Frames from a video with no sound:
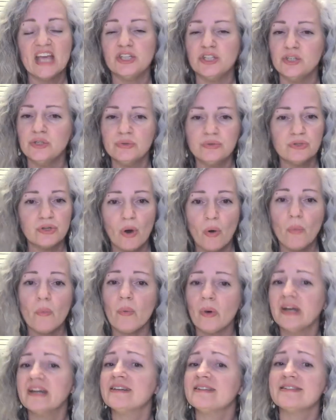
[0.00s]
You don't
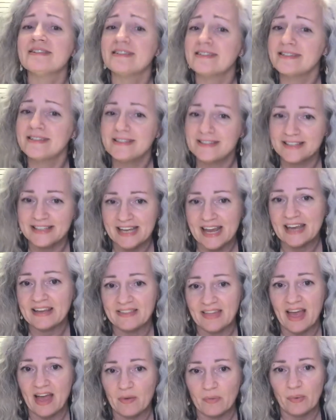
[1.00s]
want it to stay
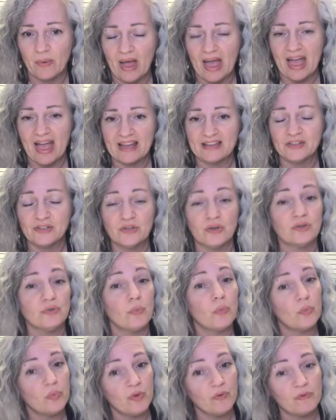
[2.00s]
that way.
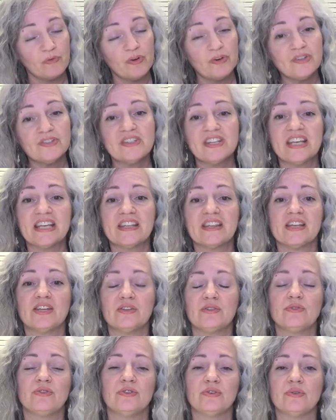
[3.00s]
So the first thing that
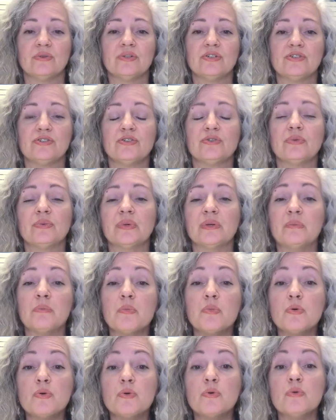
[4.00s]
you do is you
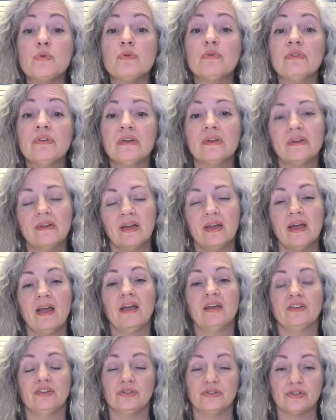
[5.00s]
remove
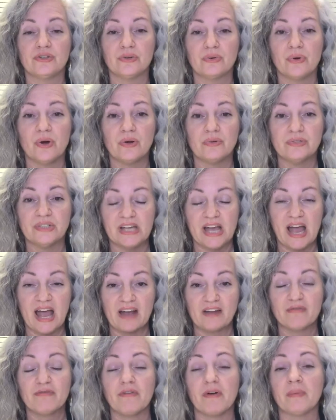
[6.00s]
your tarot
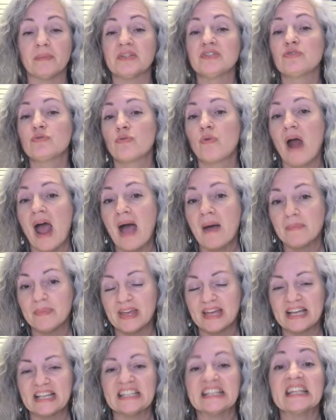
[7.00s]
deck from its
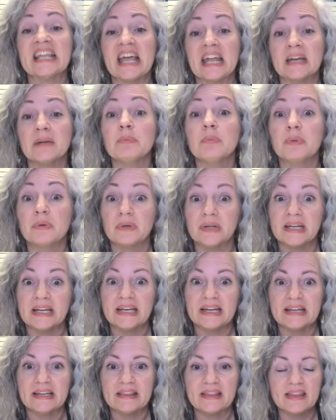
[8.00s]
wrapping and let it
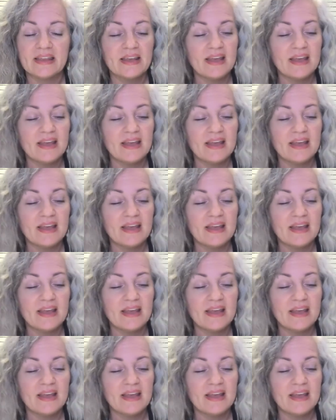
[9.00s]
breathe.